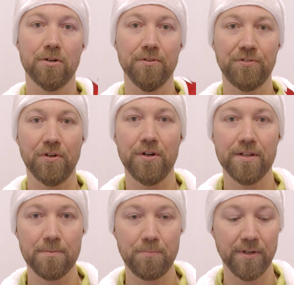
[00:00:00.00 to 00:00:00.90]

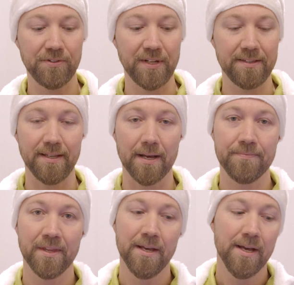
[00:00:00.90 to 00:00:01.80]
concerning the poinsettia.
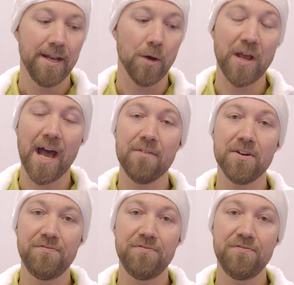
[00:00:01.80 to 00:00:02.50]
Now we have a